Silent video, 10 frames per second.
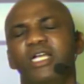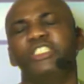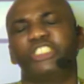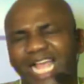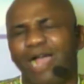
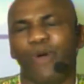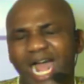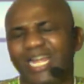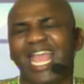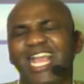
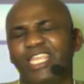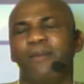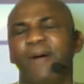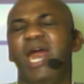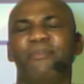Shawari and your
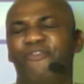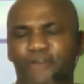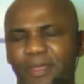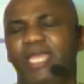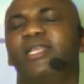mommy
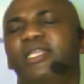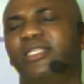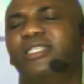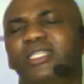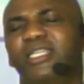for me.
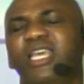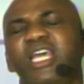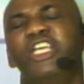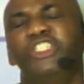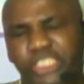
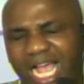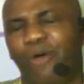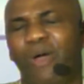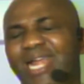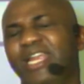
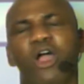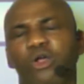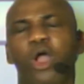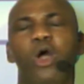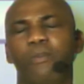Shawari your
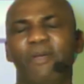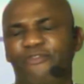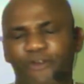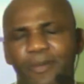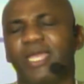go
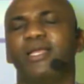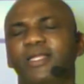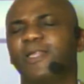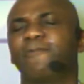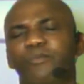before me.
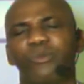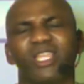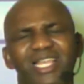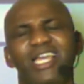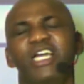
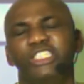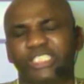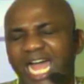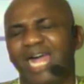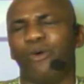
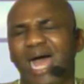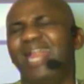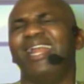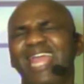Shawari